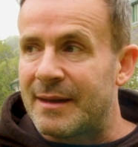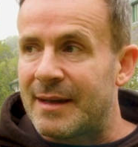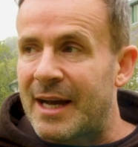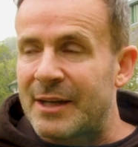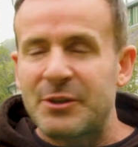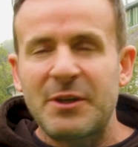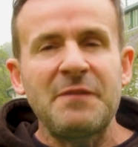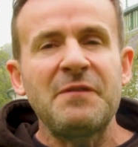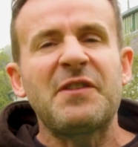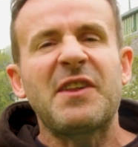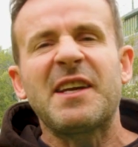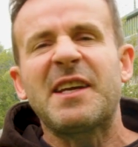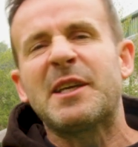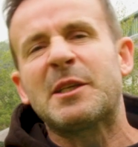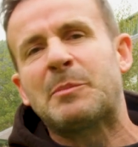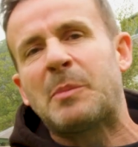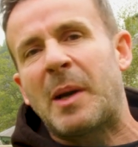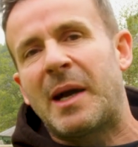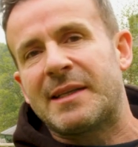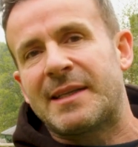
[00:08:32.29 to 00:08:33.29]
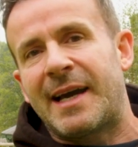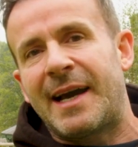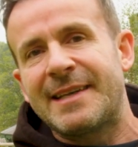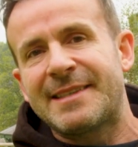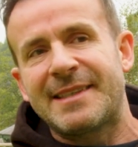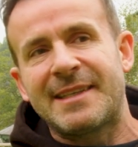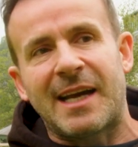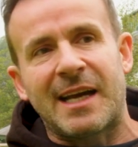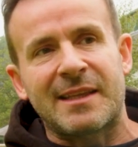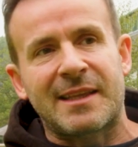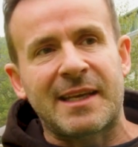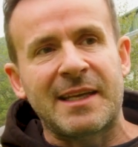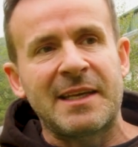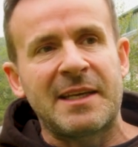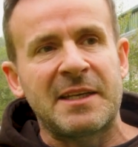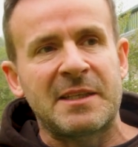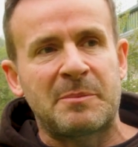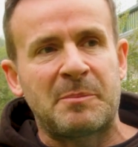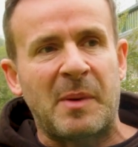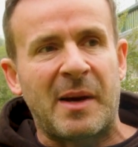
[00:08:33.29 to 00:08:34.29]
I don't even think it's bad acting. I
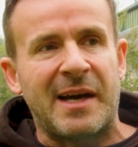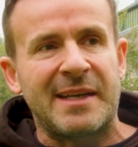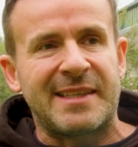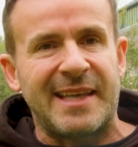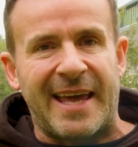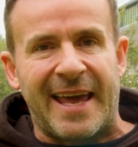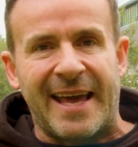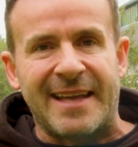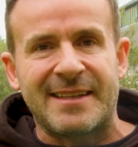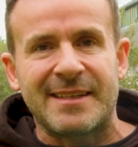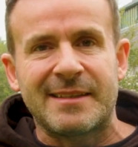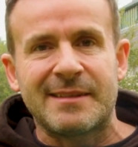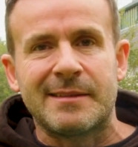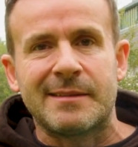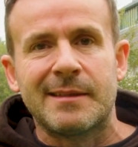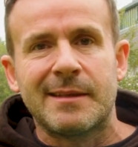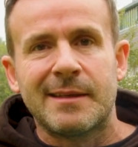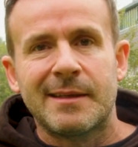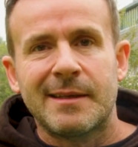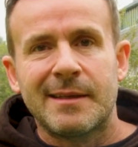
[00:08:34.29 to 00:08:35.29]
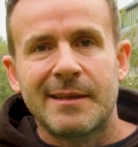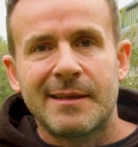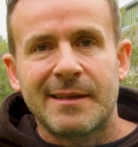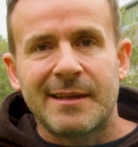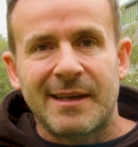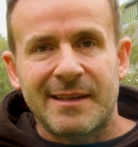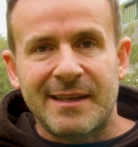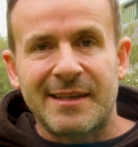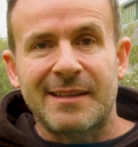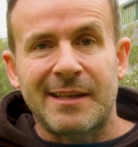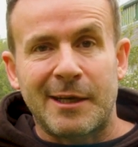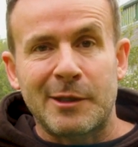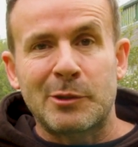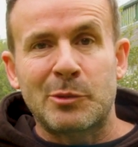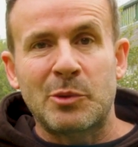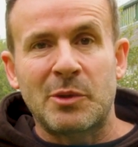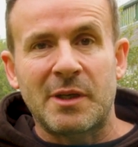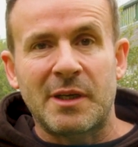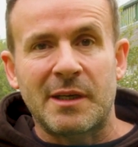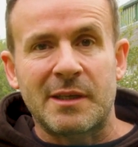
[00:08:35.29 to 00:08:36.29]
think it's bad editing. I think
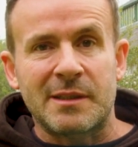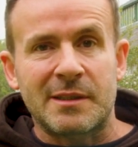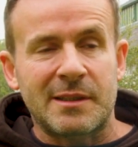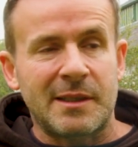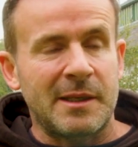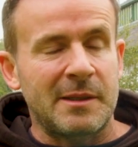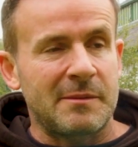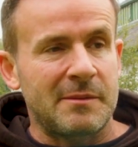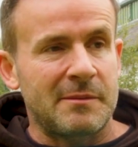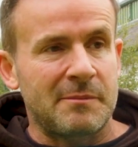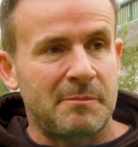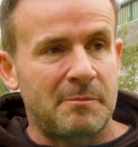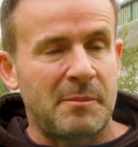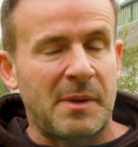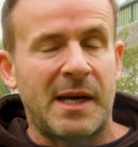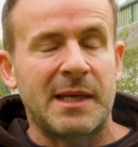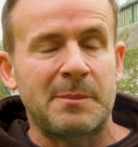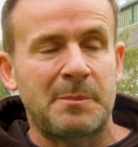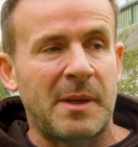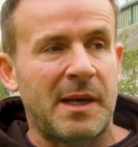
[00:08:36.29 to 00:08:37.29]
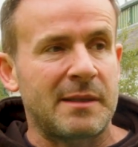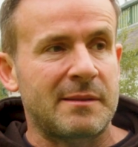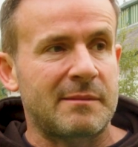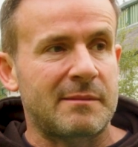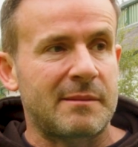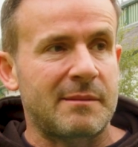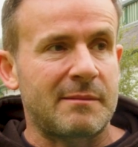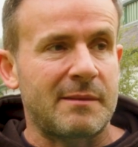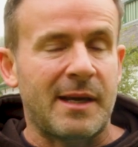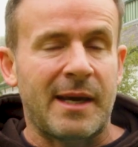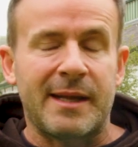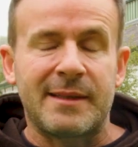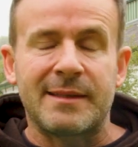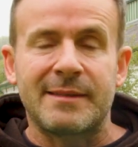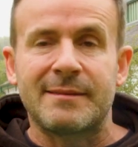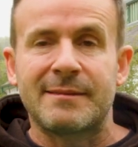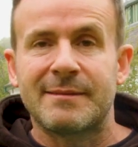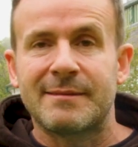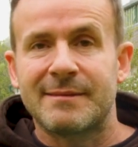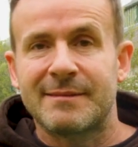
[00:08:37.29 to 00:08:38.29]
that's what it is. Like bad, bad
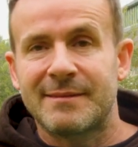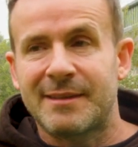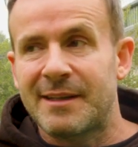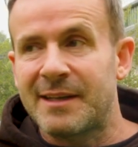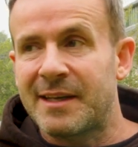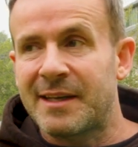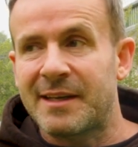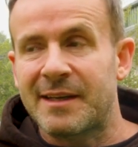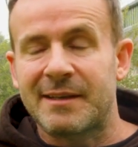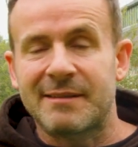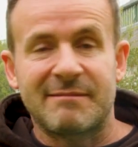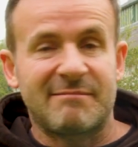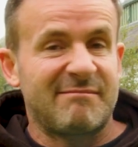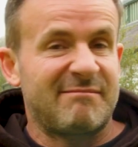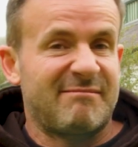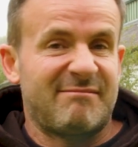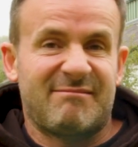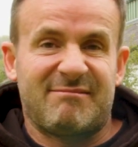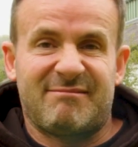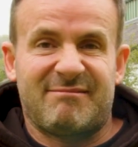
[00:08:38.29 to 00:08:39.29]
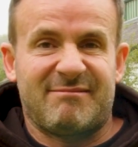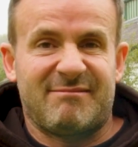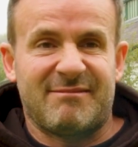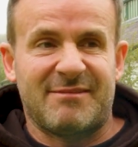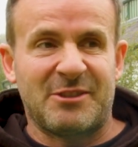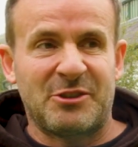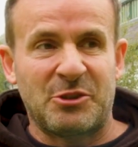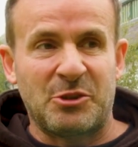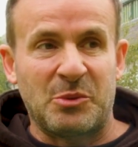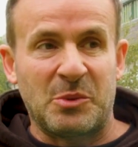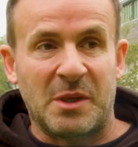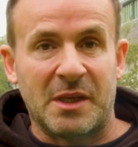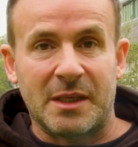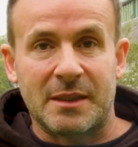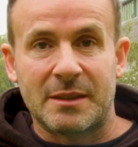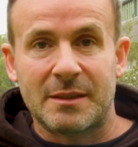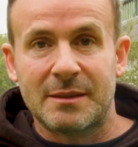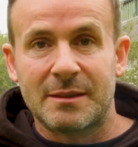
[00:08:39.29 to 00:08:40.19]
editing. I like it. Don't know why.